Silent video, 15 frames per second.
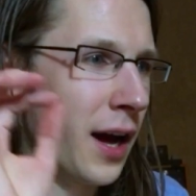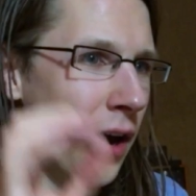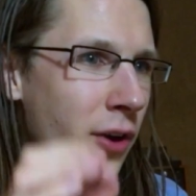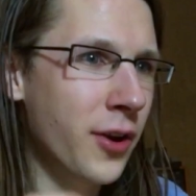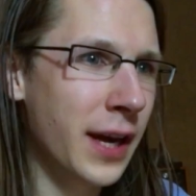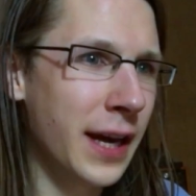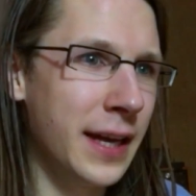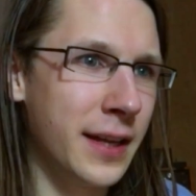
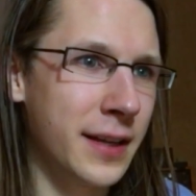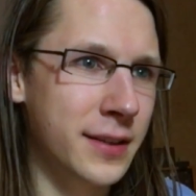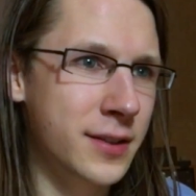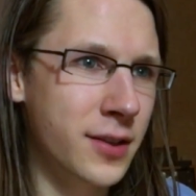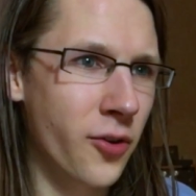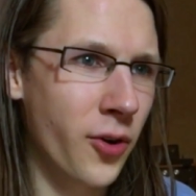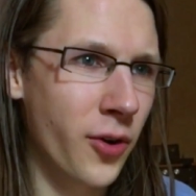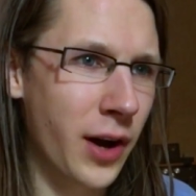Okay,
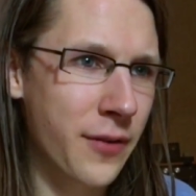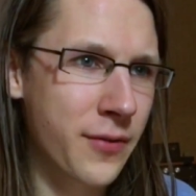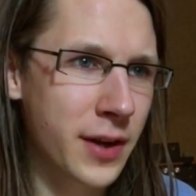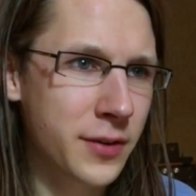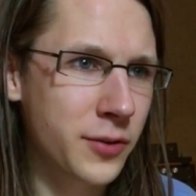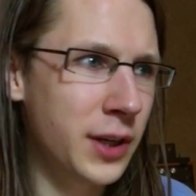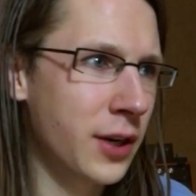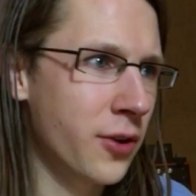so I've
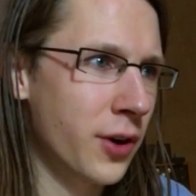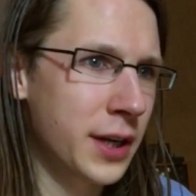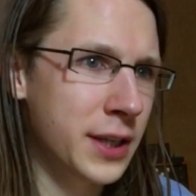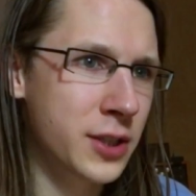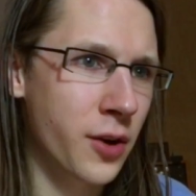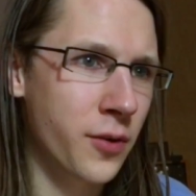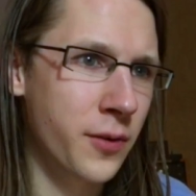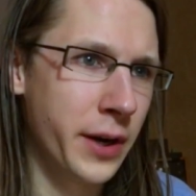got the
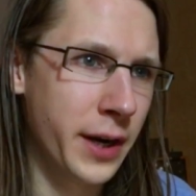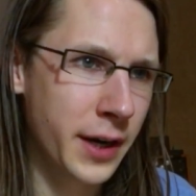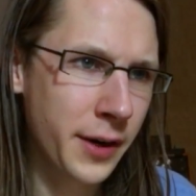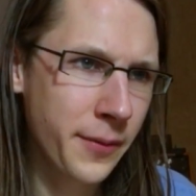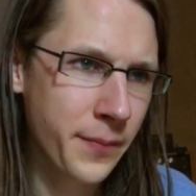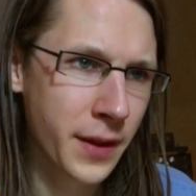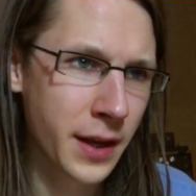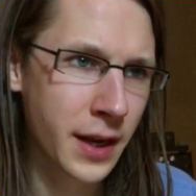recordings over
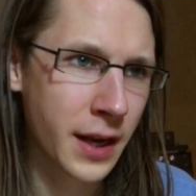here.